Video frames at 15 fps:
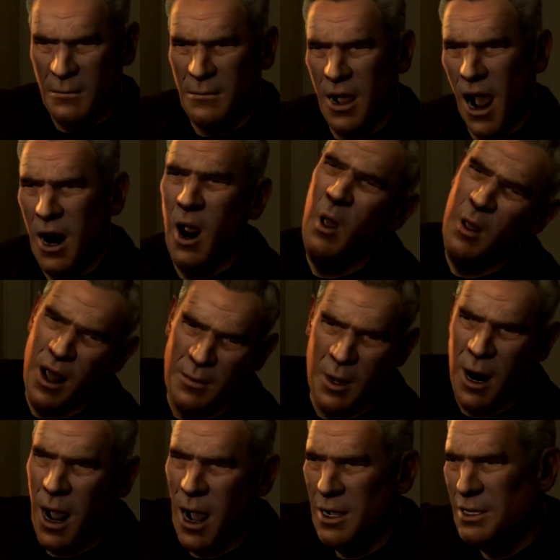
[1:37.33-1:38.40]
I know him and
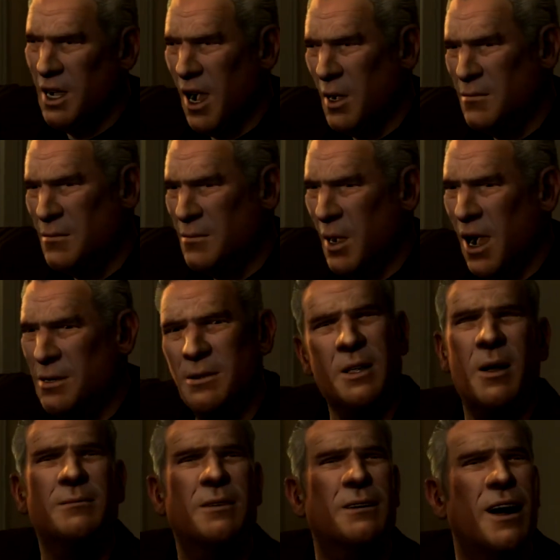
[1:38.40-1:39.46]
Angie are friends,
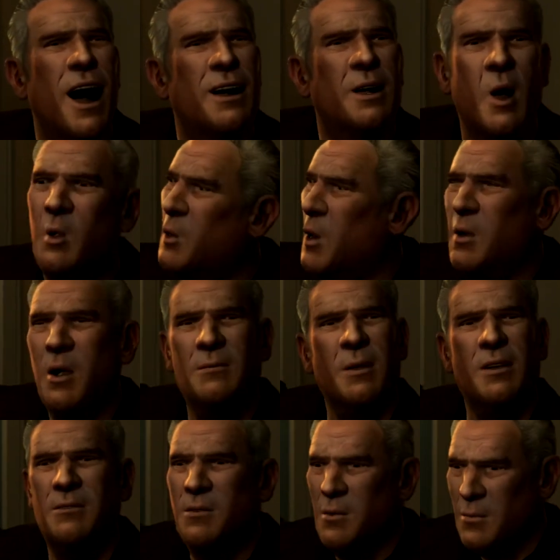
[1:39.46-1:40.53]
but that don't worry me
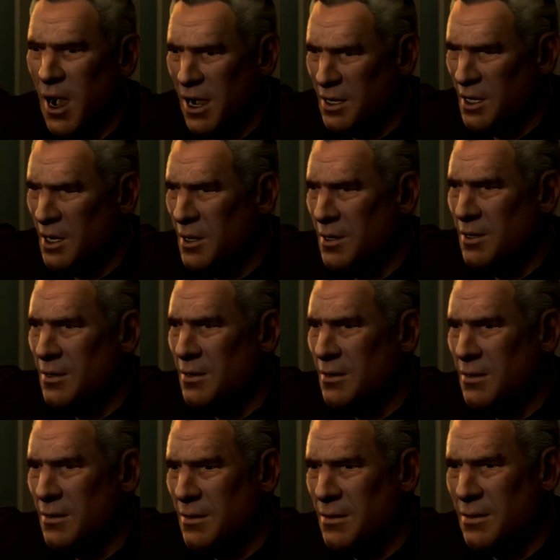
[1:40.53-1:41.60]
too much.
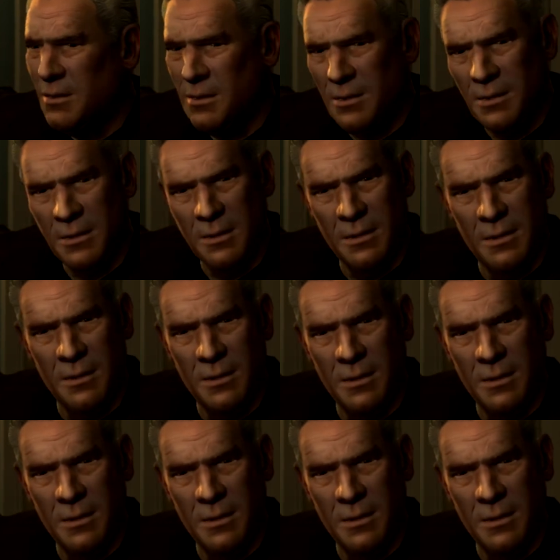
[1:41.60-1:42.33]
Hmm.